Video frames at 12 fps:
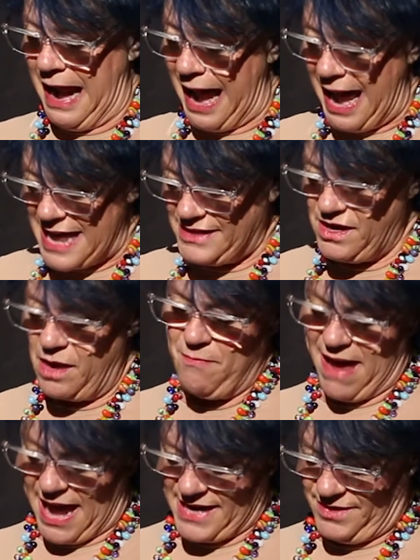and a
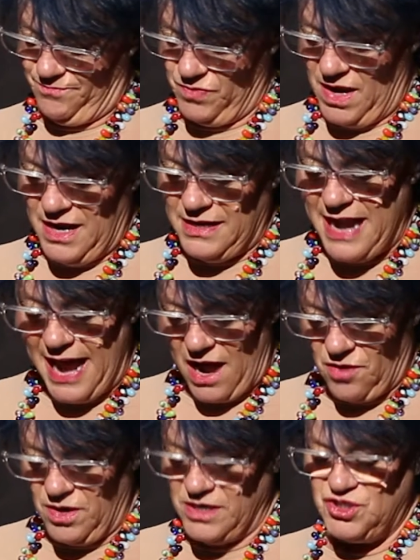Mac.
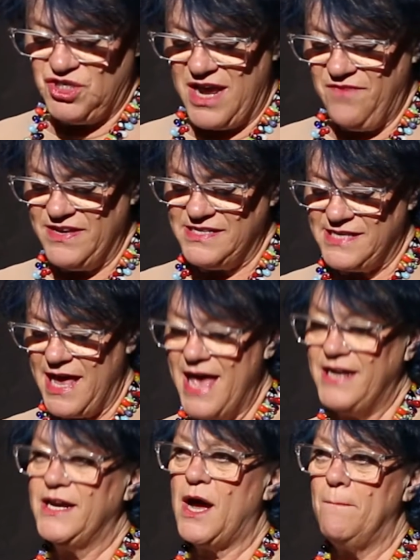Now, shave his
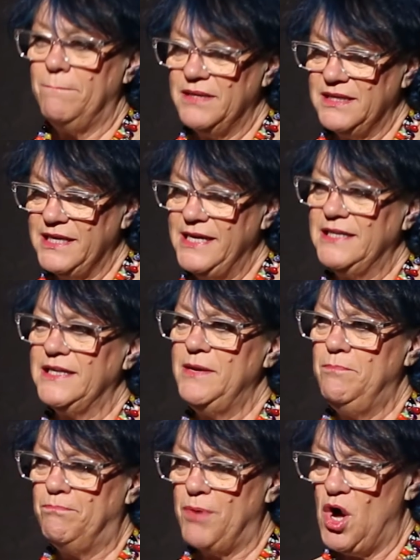head
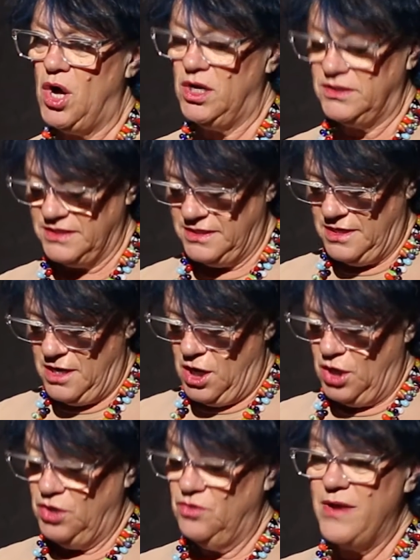completely bald.
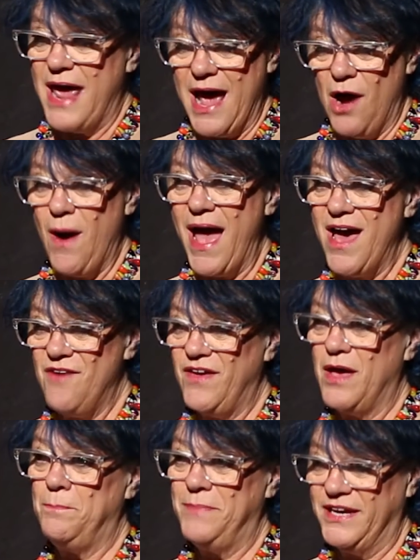You now have
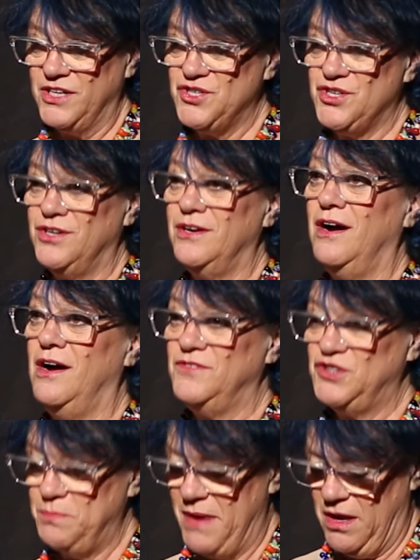a picture of
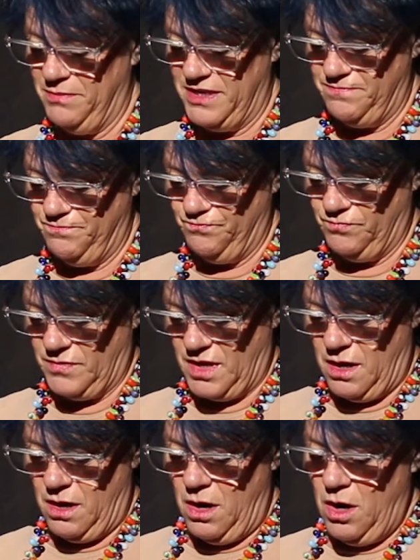Shmelman.
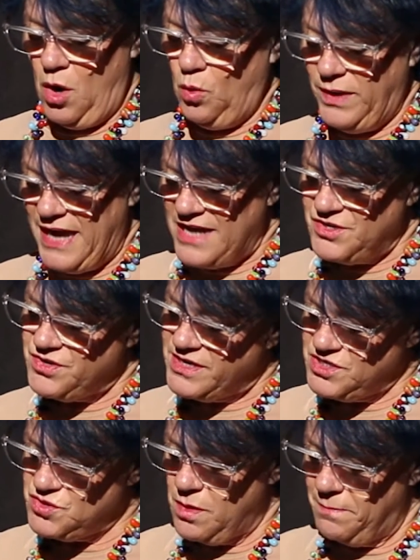We entered
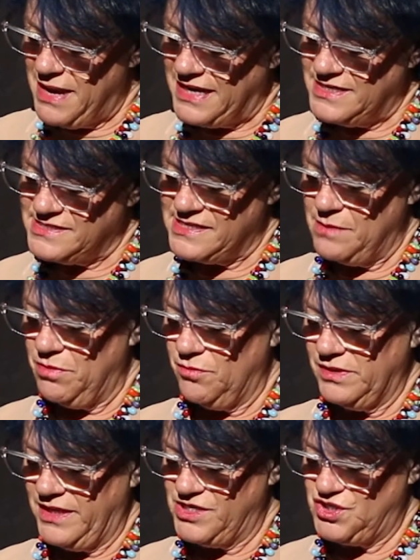into a May-December
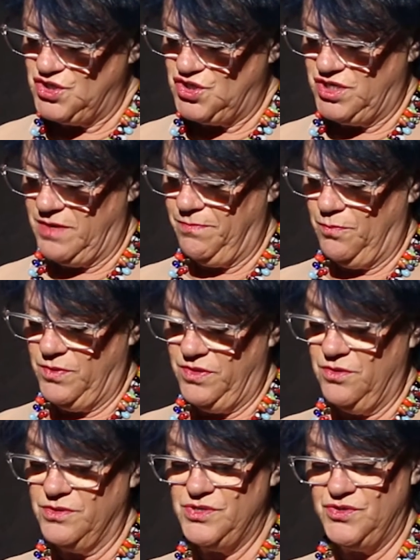relationship with
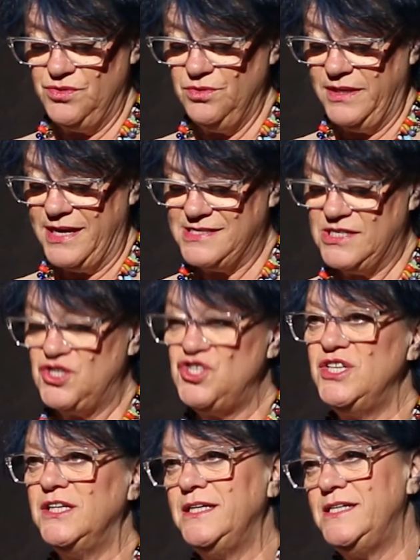yours truly as a
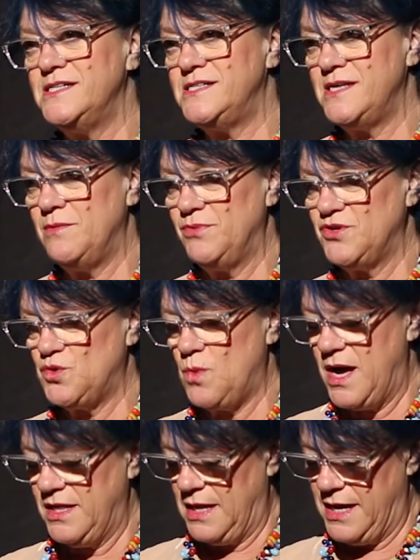chilly December
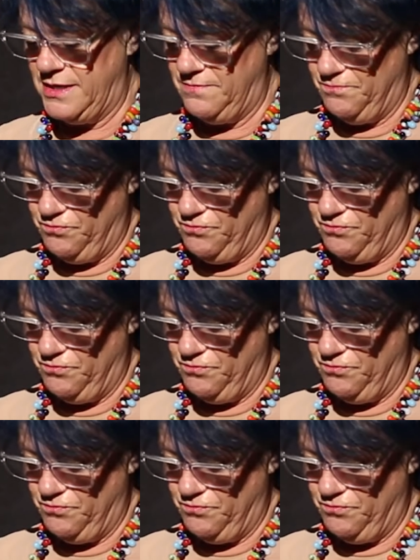twilight.